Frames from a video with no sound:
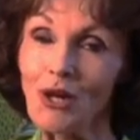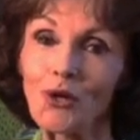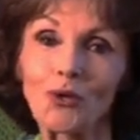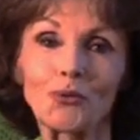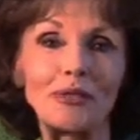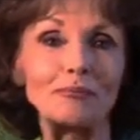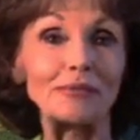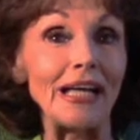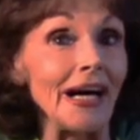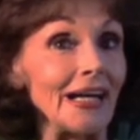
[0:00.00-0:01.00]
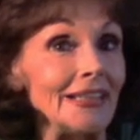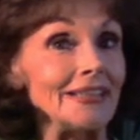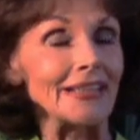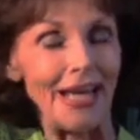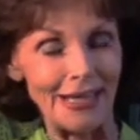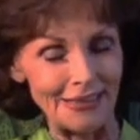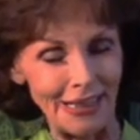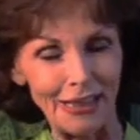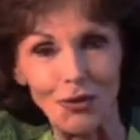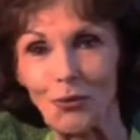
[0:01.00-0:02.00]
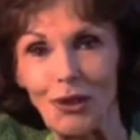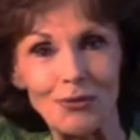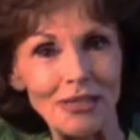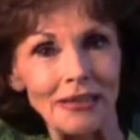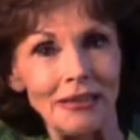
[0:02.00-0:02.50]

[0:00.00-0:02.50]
who replied, and I quote,